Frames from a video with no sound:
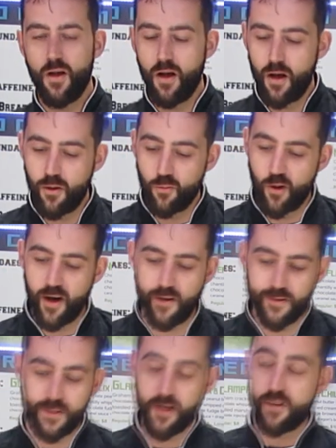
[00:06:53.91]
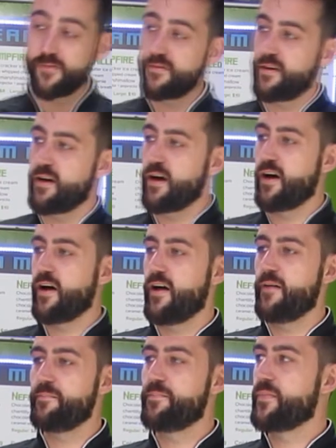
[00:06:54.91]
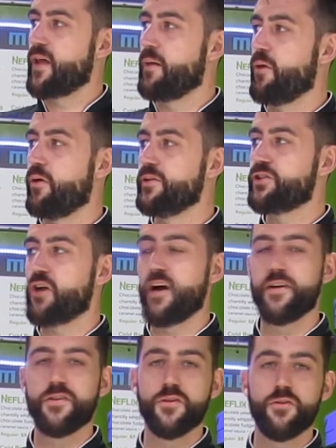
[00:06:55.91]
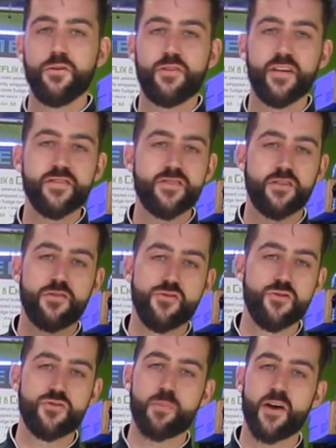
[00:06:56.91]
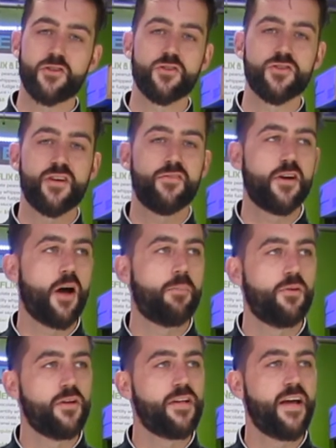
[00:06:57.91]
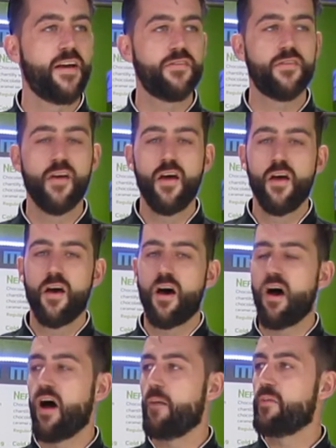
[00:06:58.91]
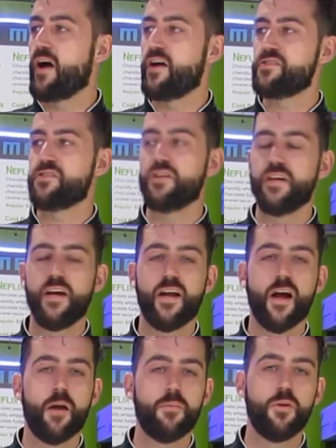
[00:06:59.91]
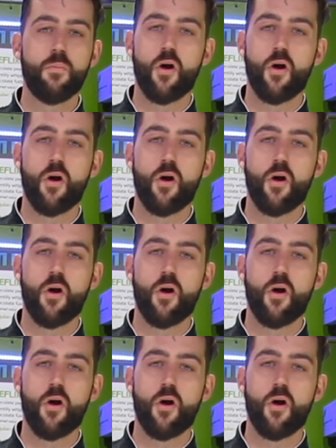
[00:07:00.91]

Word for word: Oh, well, you know, I'm always trying to do new things. I do new specials every couple of days. Constantly hitting up new